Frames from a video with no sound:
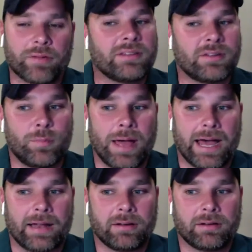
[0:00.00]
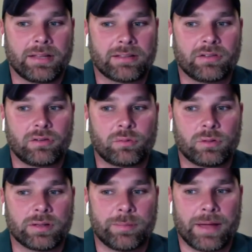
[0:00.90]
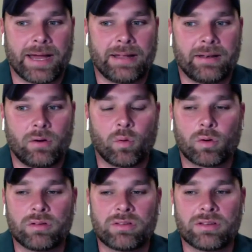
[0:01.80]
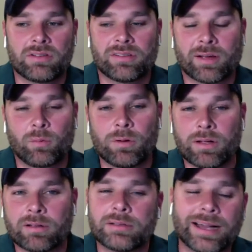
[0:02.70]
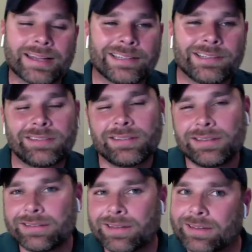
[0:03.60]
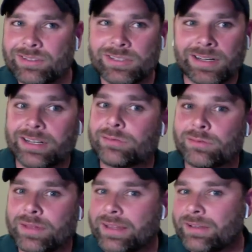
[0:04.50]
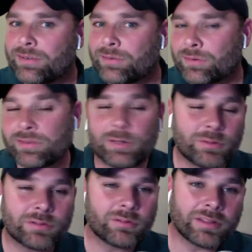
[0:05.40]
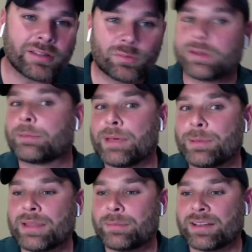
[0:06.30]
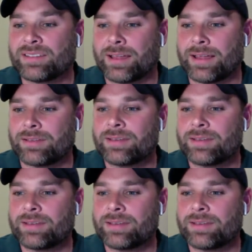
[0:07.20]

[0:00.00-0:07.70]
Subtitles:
this is bad, like this is really bad? Or is it just like, well, I can see like a chain of events or sequence of events where like maybe that makes sense?